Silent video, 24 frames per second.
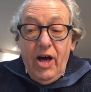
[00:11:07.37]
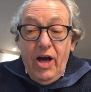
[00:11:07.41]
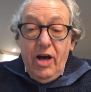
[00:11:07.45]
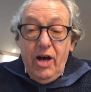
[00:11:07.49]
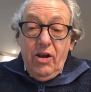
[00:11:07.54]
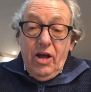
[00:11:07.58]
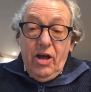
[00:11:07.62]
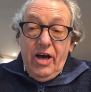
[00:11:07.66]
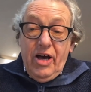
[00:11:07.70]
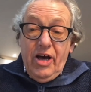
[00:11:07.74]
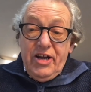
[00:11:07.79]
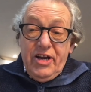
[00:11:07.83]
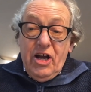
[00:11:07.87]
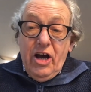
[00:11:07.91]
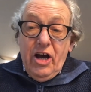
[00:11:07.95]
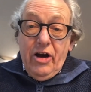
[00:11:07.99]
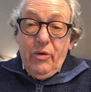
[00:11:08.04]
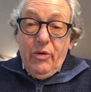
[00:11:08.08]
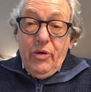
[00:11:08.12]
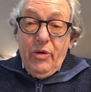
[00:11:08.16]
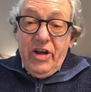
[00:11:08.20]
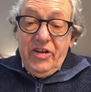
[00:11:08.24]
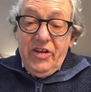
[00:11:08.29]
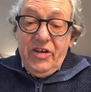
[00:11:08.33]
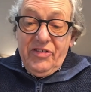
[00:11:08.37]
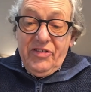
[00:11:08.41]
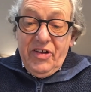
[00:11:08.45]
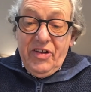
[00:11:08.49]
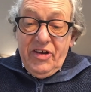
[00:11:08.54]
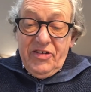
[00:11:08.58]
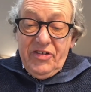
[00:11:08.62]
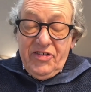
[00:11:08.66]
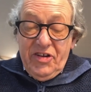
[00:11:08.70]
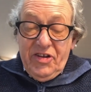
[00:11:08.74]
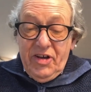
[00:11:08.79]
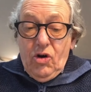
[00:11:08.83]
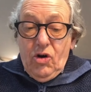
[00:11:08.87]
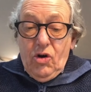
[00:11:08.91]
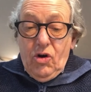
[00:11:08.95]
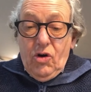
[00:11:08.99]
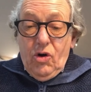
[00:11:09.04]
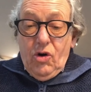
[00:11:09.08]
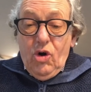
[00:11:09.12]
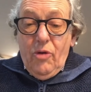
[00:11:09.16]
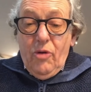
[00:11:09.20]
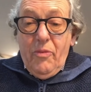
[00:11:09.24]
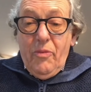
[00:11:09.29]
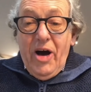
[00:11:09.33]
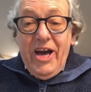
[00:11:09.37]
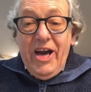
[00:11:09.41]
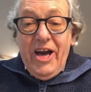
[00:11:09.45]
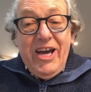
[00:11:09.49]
All I know is that all my